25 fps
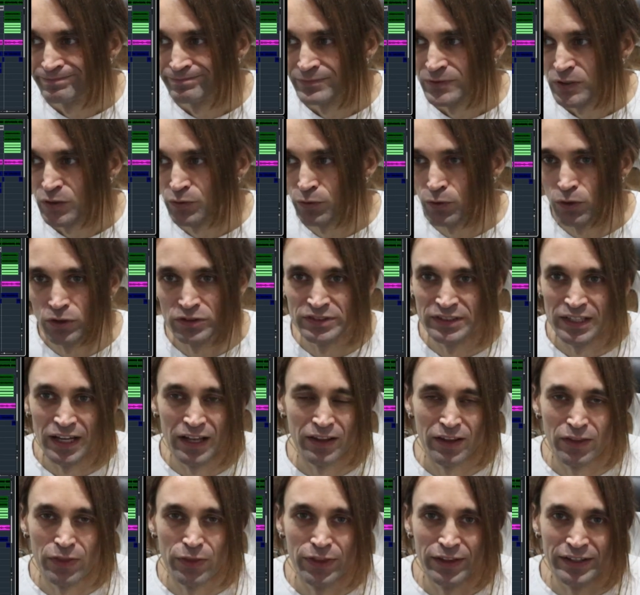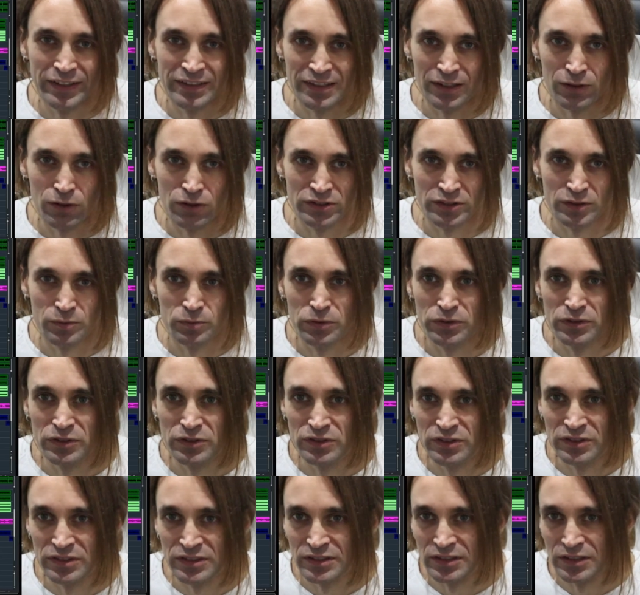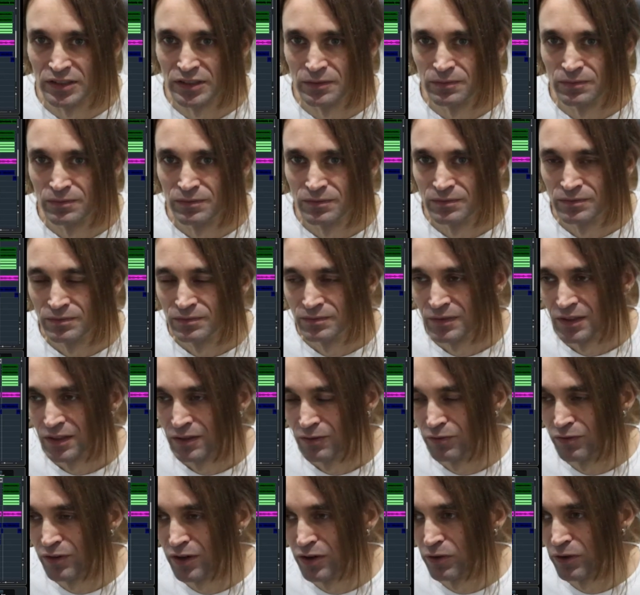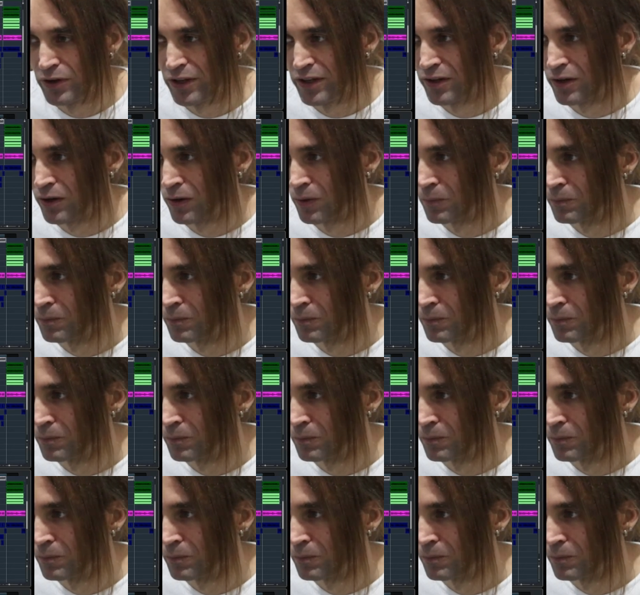Of course, the other things are also produced very